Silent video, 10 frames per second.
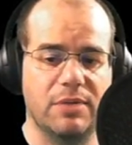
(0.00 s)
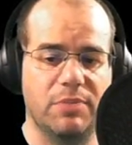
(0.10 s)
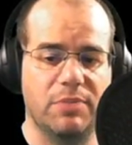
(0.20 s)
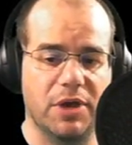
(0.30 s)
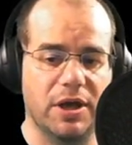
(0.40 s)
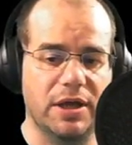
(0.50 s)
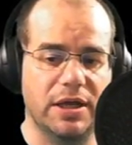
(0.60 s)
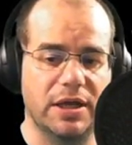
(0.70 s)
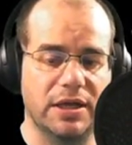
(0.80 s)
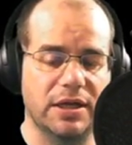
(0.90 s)
but
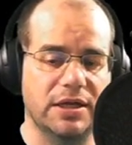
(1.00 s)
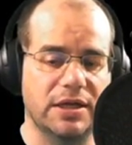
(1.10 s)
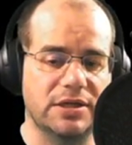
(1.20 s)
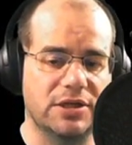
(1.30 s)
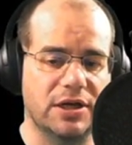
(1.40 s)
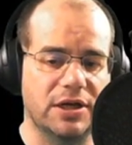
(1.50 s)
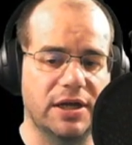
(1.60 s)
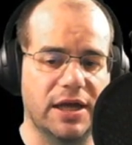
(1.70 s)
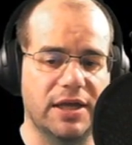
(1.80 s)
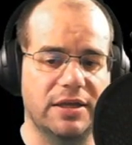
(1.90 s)
it is certainly
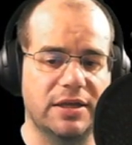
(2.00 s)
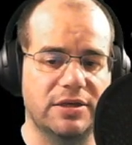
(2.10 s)
a